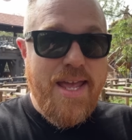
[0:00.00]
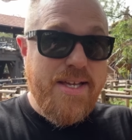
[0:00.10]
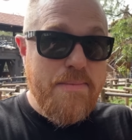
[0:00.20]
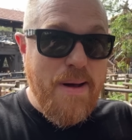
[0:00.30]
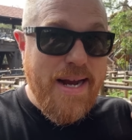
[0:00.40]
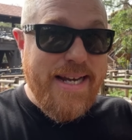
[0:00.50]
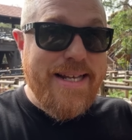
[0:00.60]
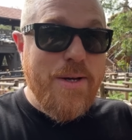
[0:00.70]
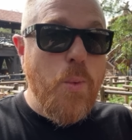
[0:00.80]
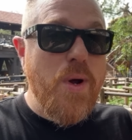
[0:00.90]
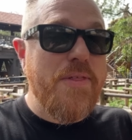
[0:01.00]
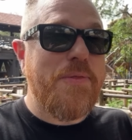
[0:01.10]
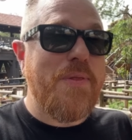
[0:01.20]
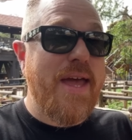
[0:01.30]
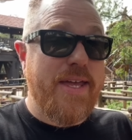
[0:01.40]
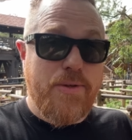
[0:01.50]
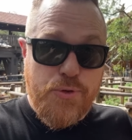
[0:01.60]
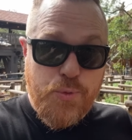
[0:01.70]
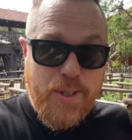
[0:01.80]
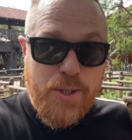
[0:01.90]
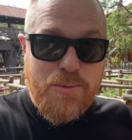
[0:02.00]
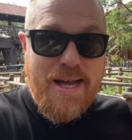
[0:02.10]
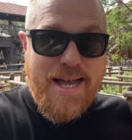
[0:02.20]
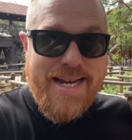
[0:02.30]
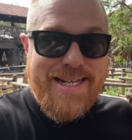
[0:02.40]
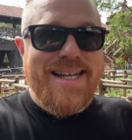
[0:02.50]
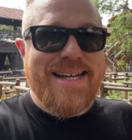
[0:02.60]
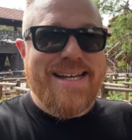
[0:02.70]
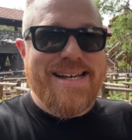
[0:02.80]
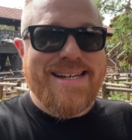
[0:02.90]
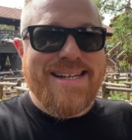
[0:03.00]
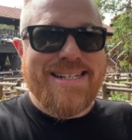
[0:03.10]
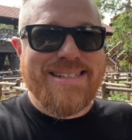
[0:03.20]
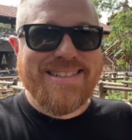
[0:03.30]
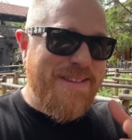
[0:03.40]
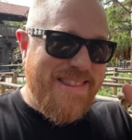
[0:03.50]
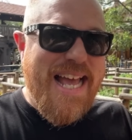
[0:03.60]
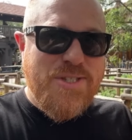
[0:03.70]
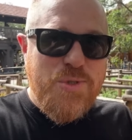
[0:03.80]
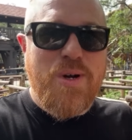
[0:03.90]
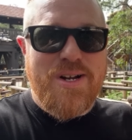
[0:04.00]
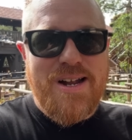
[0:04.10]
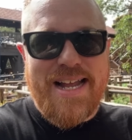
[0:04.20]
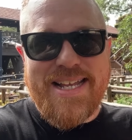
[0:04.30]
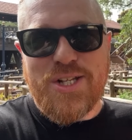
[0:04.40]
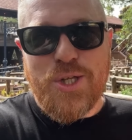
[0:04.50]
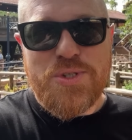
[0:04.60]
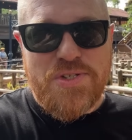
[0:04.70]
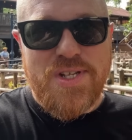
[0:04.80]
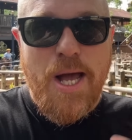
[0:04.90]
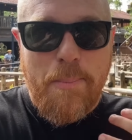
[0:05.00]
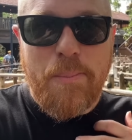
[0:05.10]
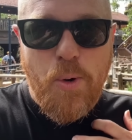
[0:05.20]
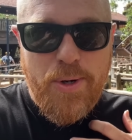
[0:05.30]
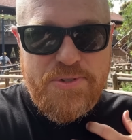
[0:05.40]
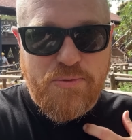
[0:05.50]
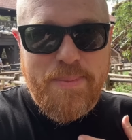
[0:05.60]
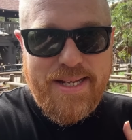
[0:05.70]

and combining it with a thrill ride, that's where it loses a couple of points for me.